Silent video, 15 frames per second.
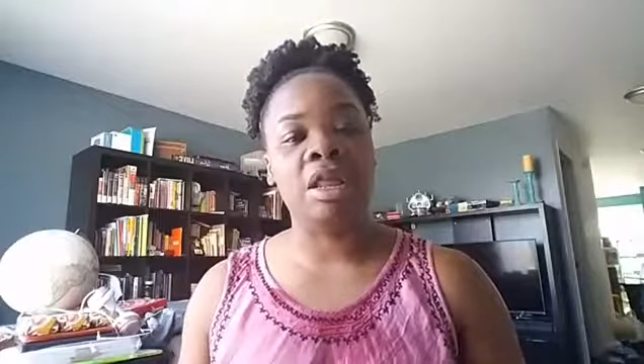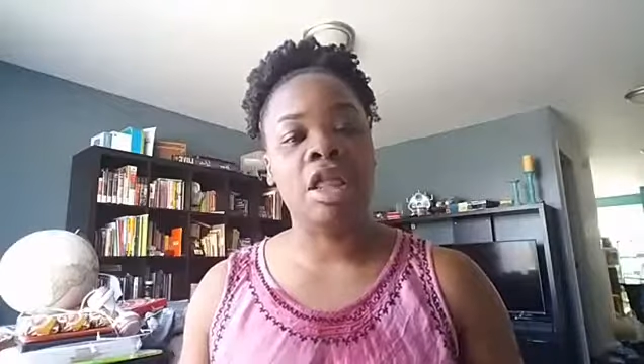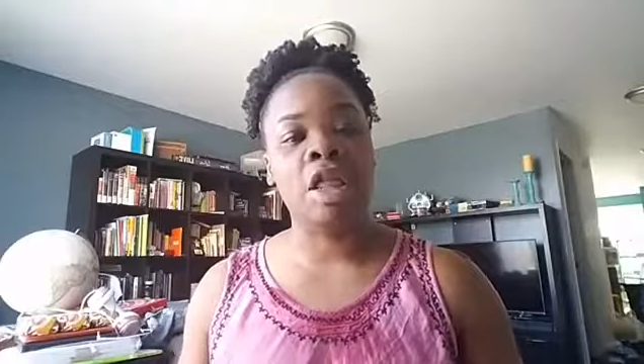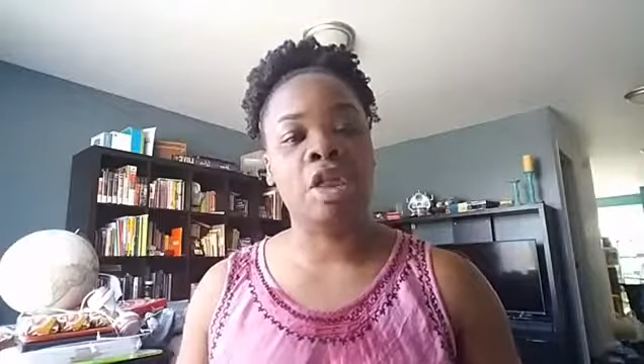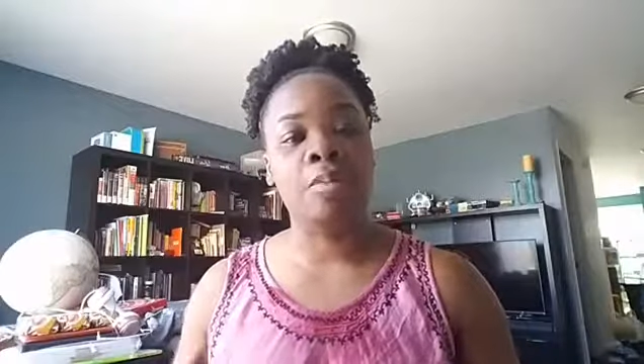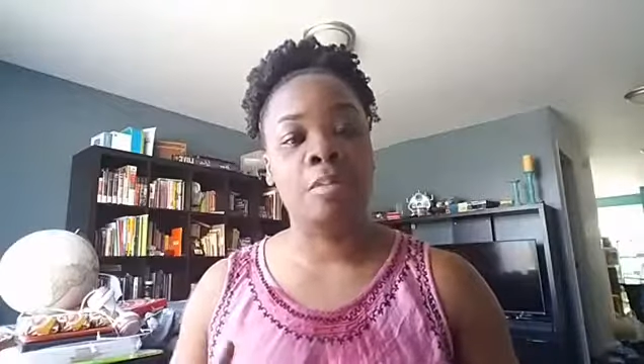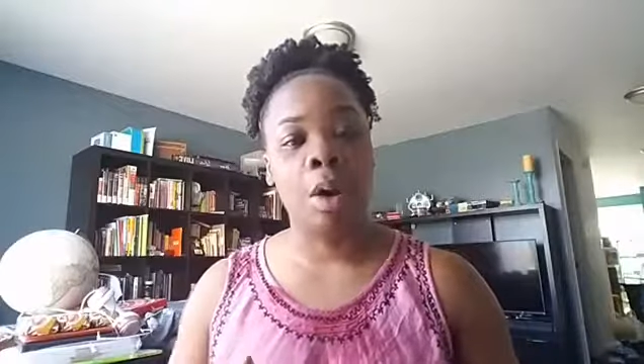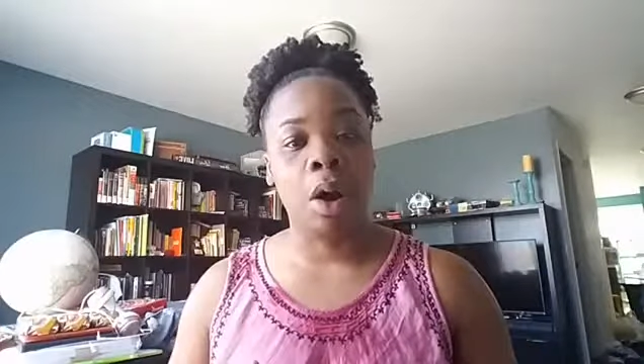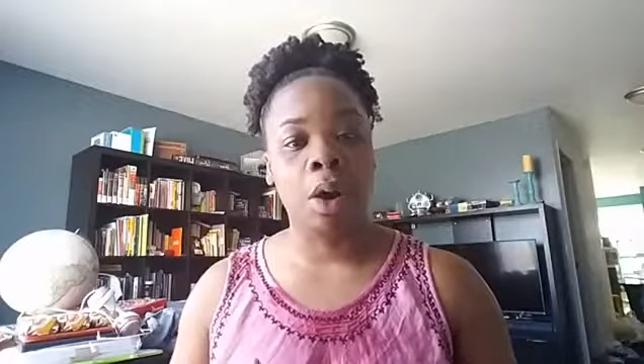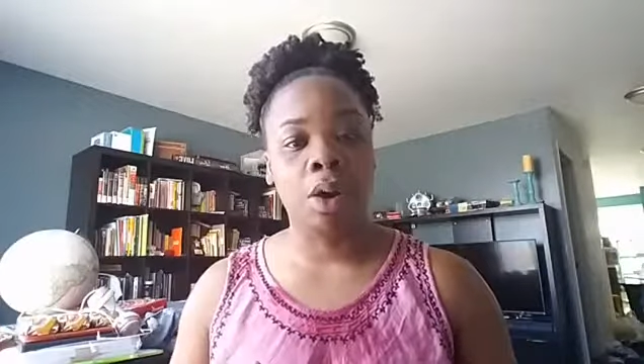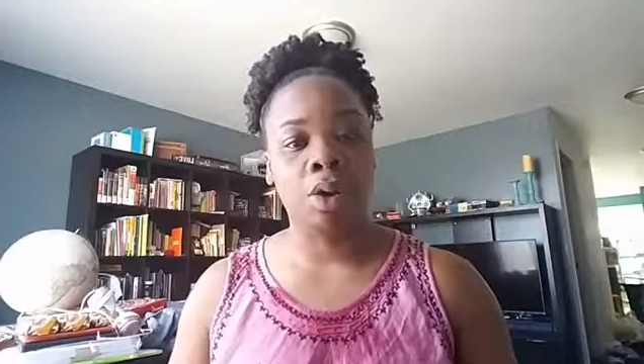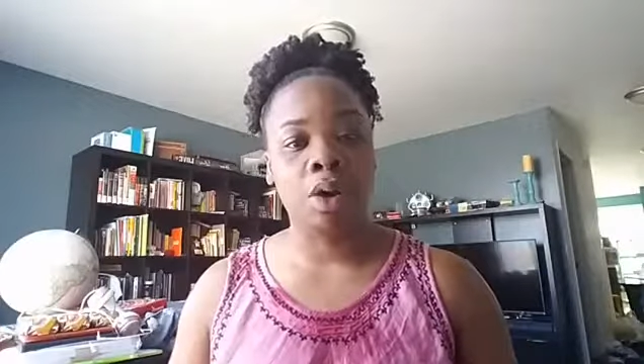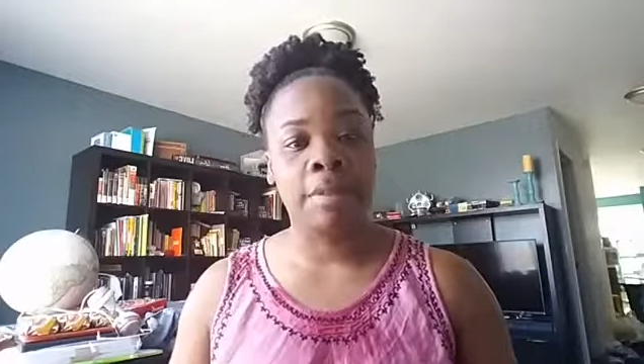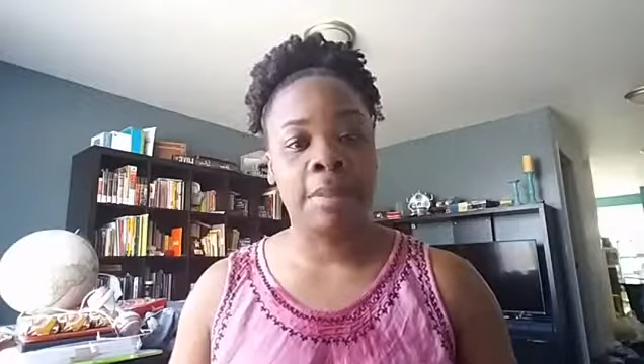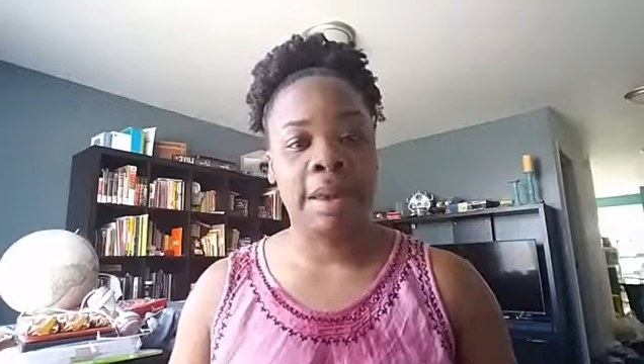
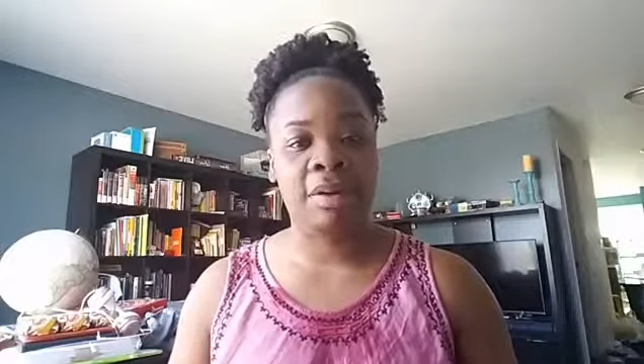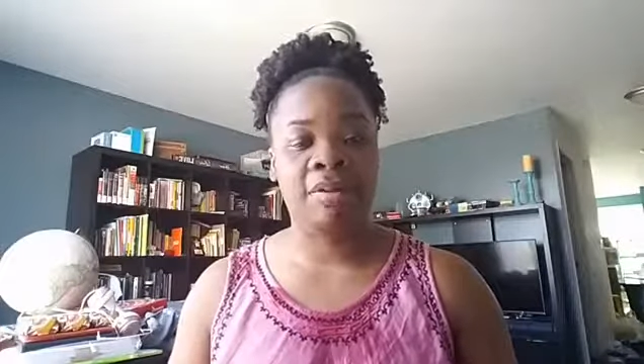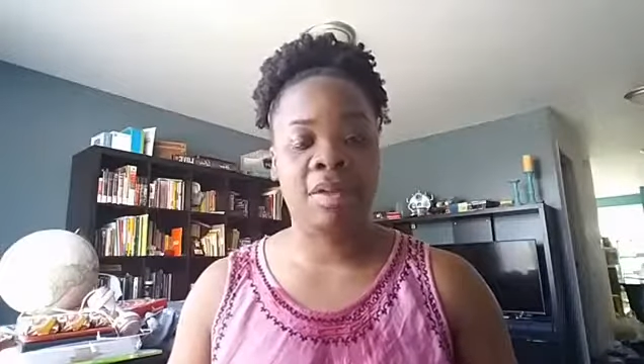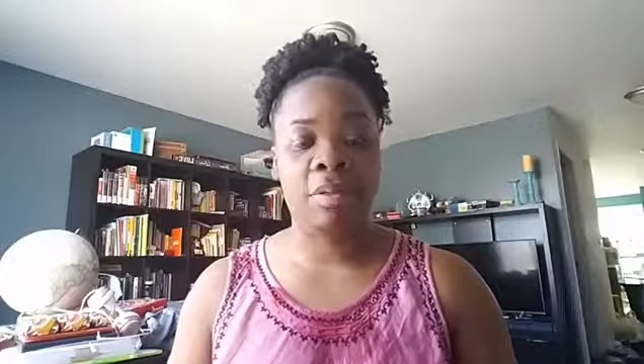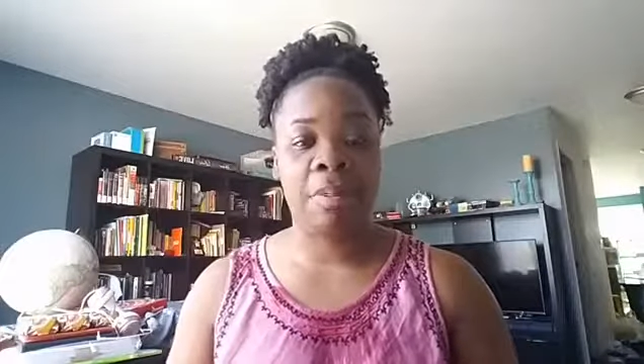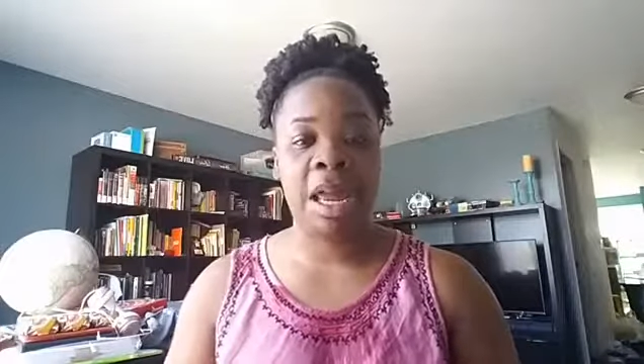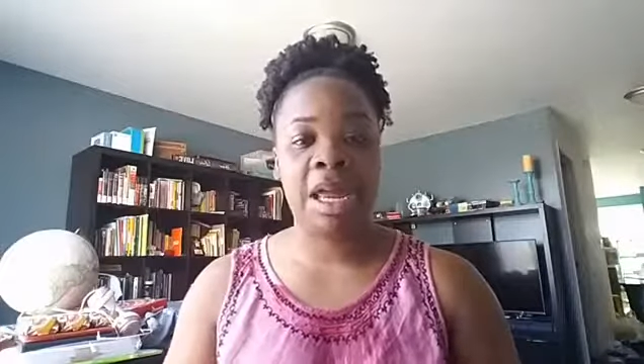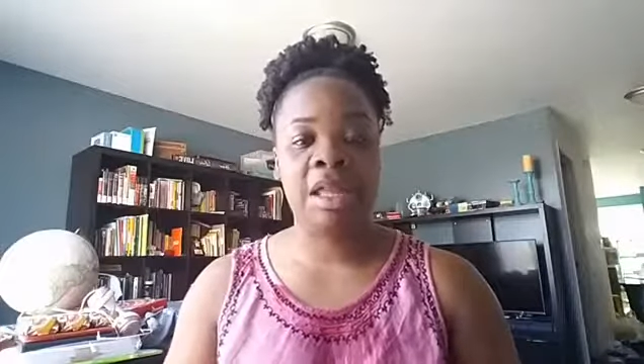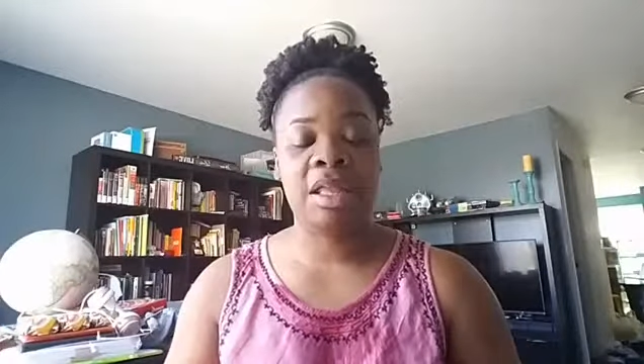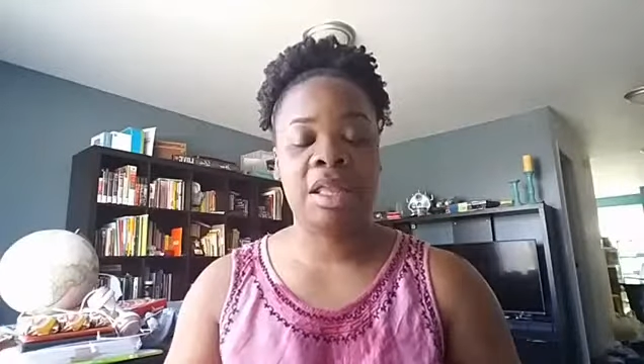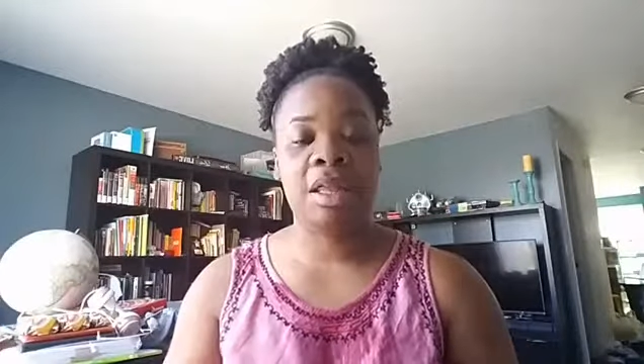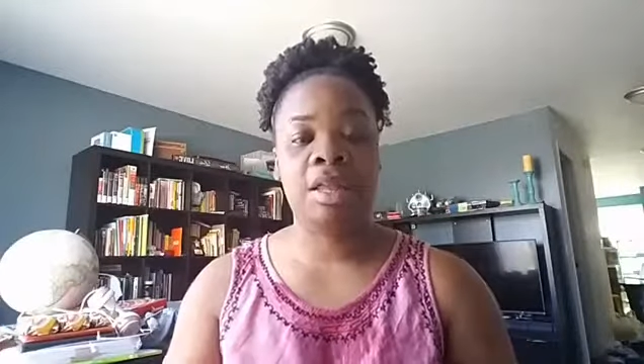smaller amount of space.